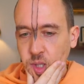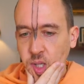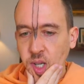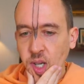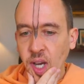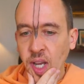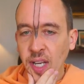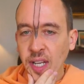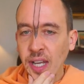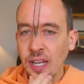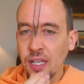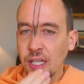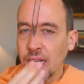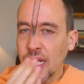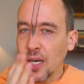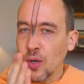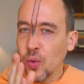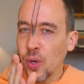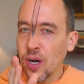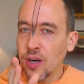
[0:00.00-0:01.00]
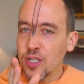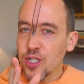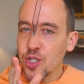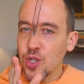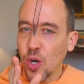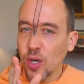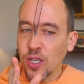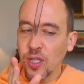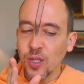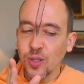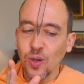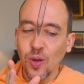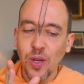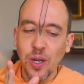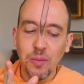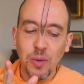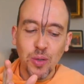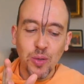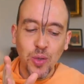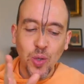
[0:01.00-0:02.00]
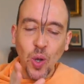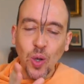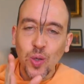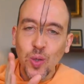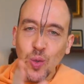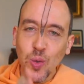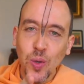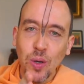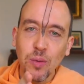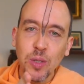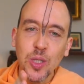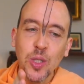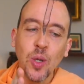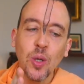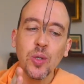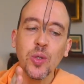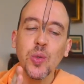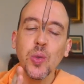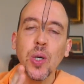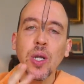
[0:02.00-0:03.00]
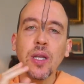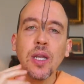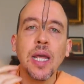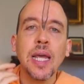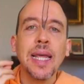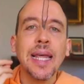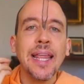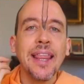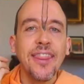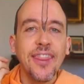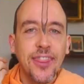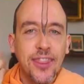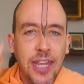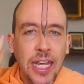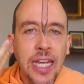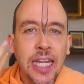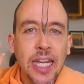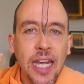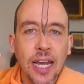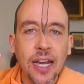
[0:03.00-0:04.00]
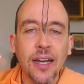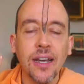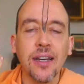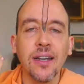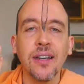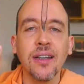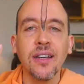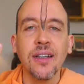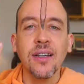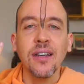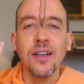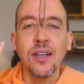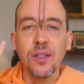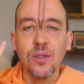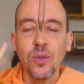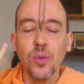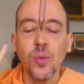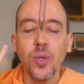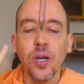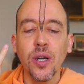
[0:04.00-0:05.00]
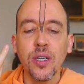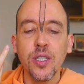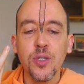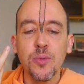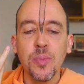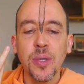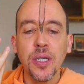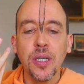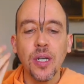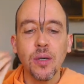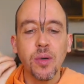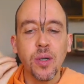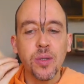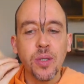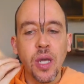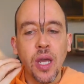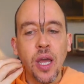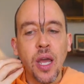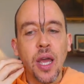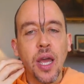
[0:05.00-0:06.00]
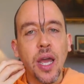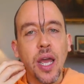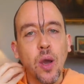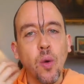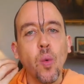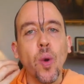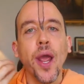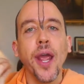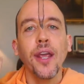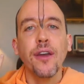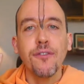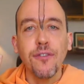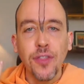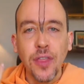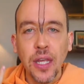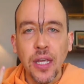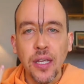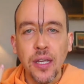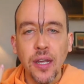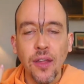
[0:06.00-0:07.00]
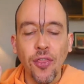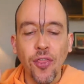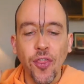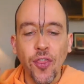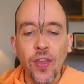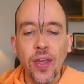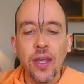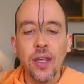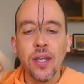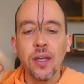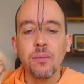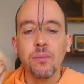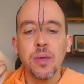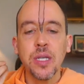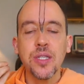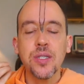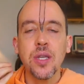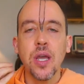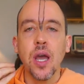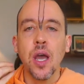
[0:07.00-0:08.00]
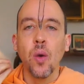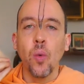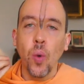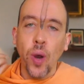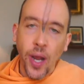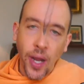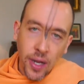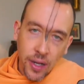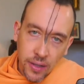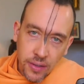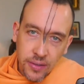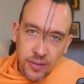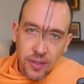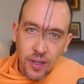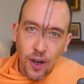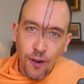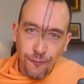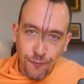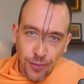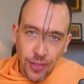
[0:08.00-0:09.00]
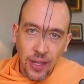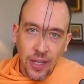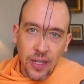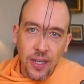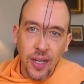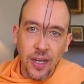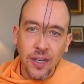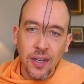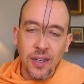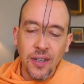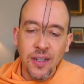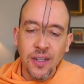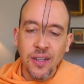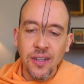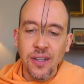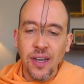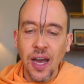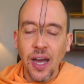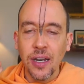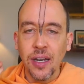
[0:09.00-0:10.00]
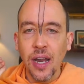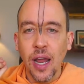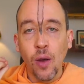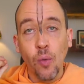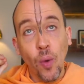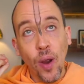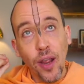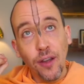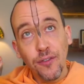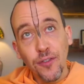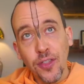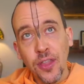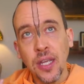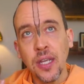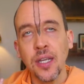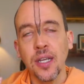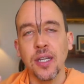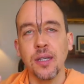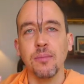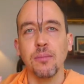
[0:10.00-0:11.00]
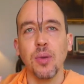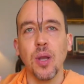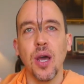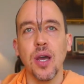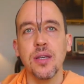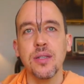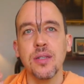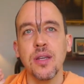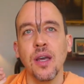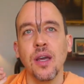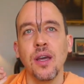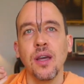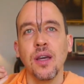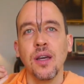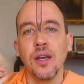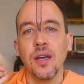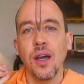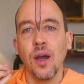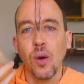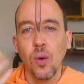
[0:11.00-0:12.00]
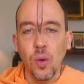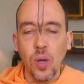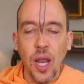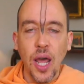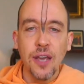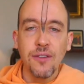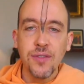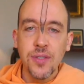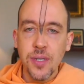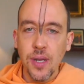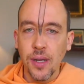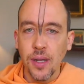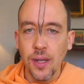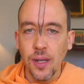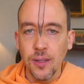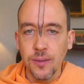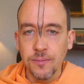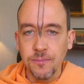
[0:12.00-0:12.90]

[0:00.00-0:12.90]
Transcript: And again, here we are talking not only about non-dual, but non-dual thinking. So we are speaking about a way of thinking. Thinking means a way of thinking, and a way of thinking implies a whole lifestyle,